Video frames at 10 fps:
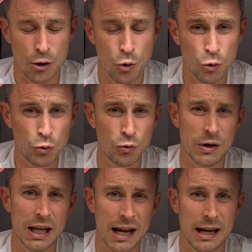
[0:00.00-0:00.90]
all
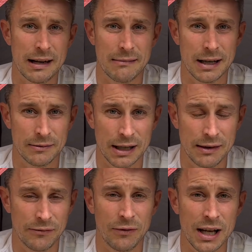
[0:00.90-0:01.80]
the air out the
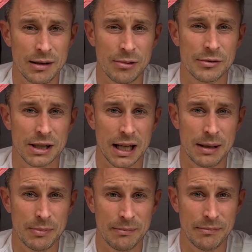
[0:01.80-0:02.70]
inflatable
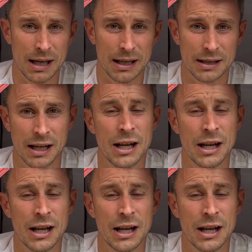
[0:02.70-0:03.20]
sleeping pad,